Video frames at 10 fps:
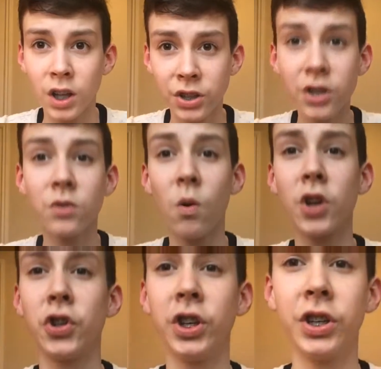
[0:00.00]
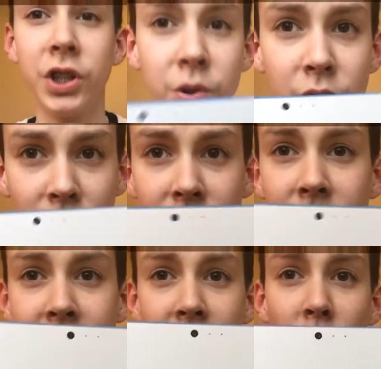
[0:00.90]
Just watching a YouTube
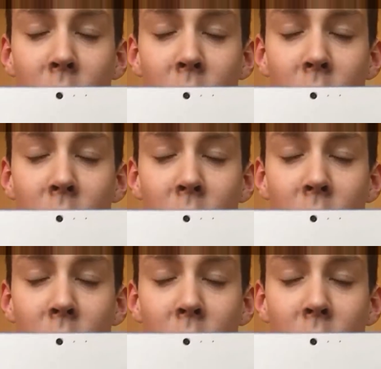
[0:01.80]
video